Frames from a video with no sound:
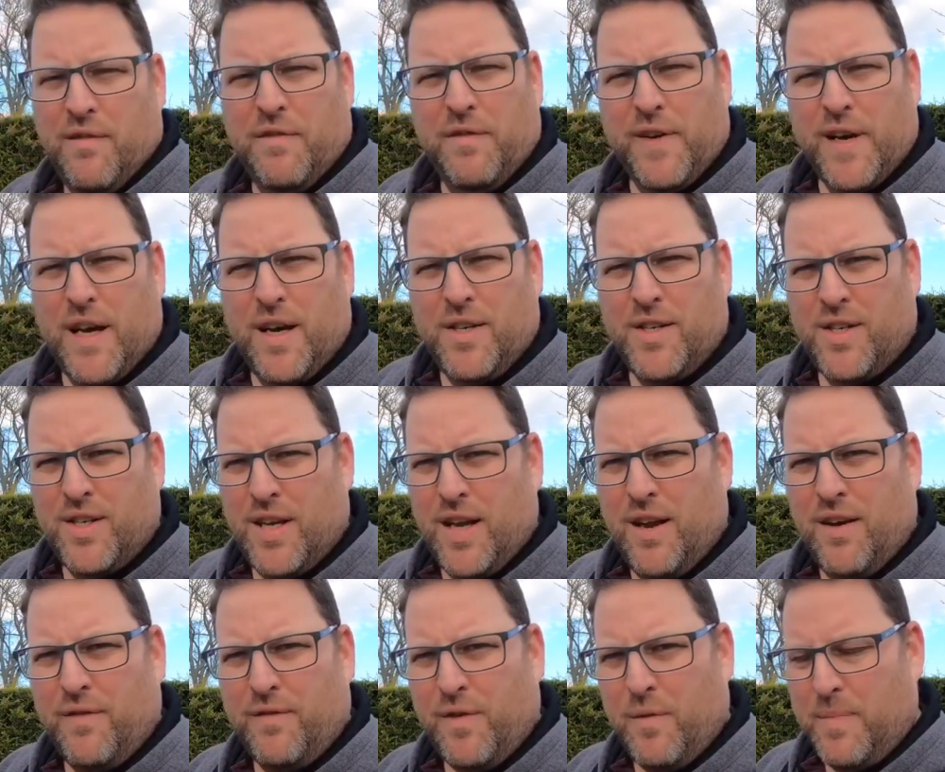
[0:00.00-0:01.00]
in first
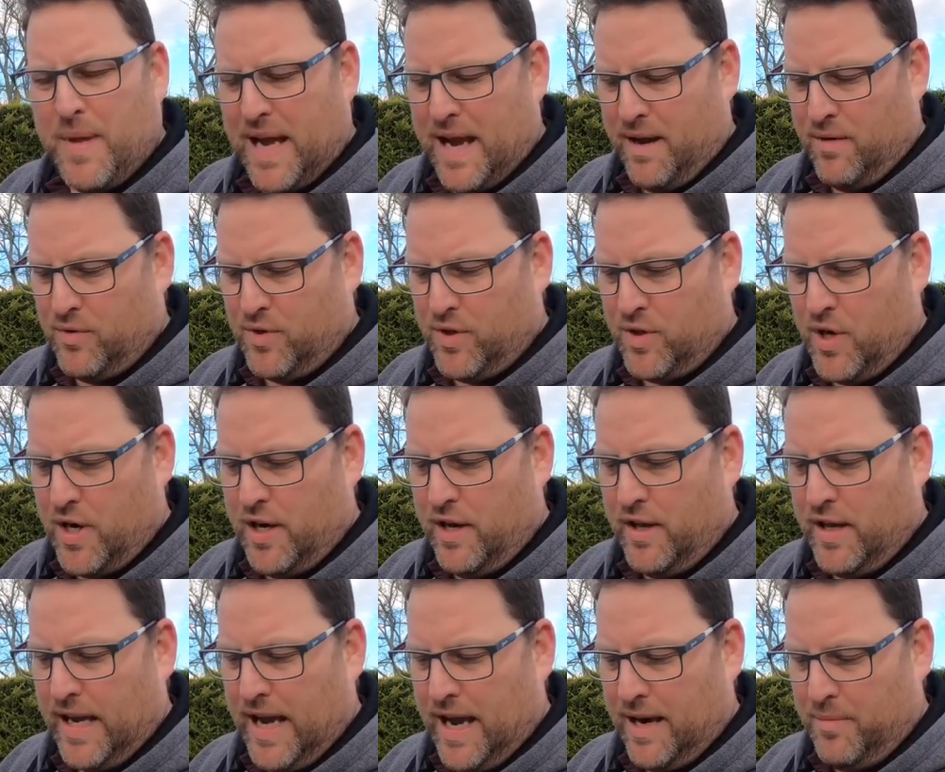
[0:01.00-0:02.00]
from the outside
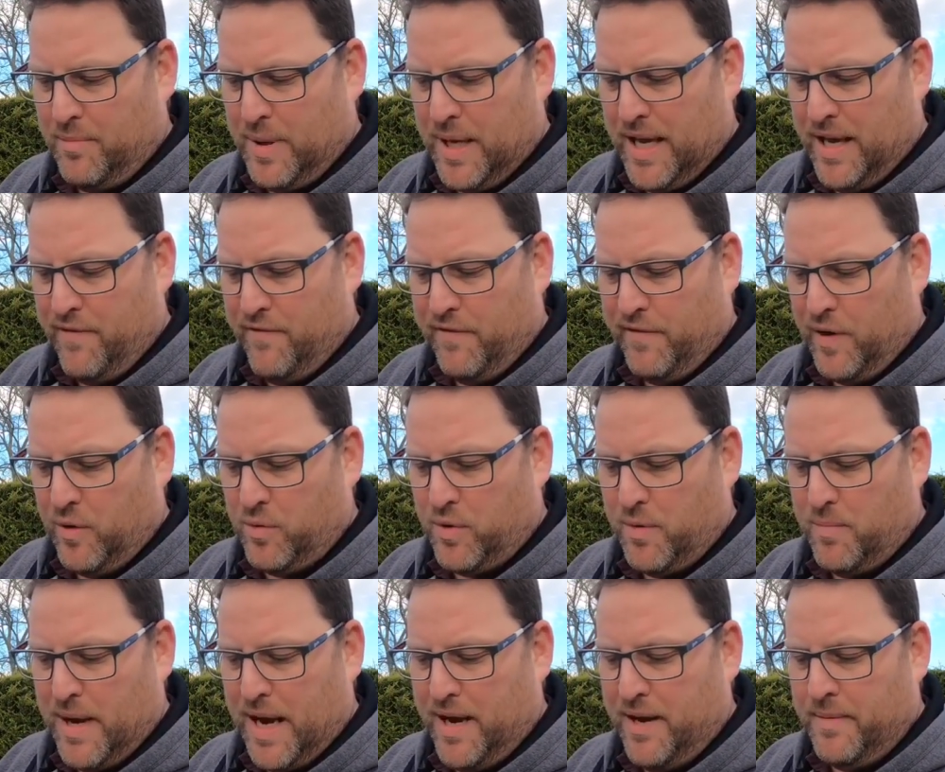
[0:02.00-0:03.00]
of the canopy and
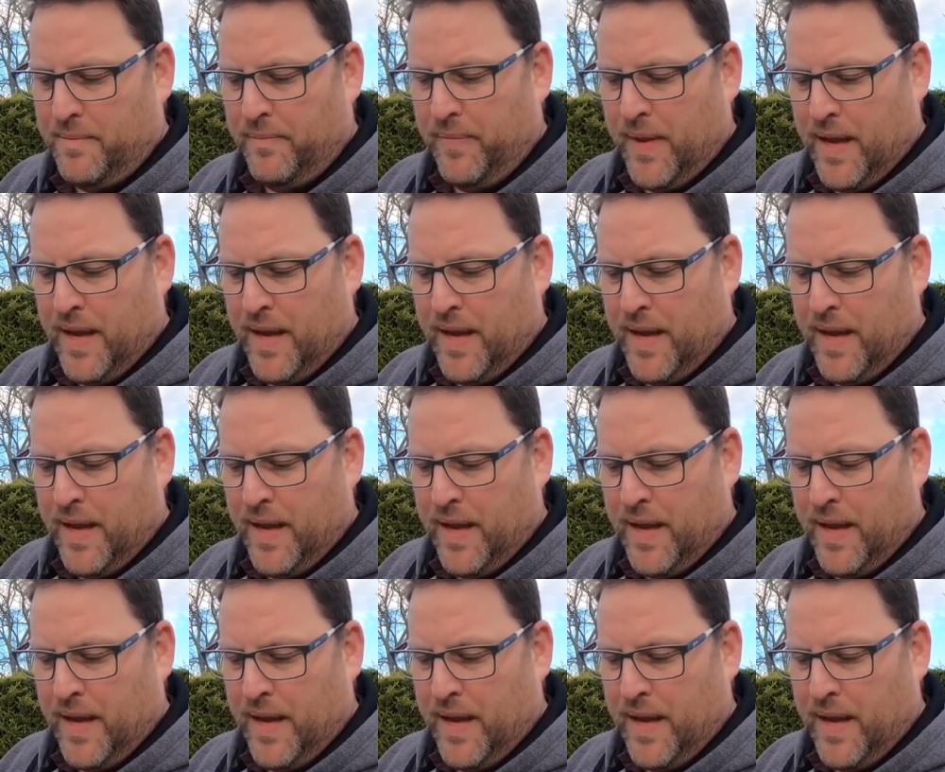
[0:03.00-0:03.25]
fold them in,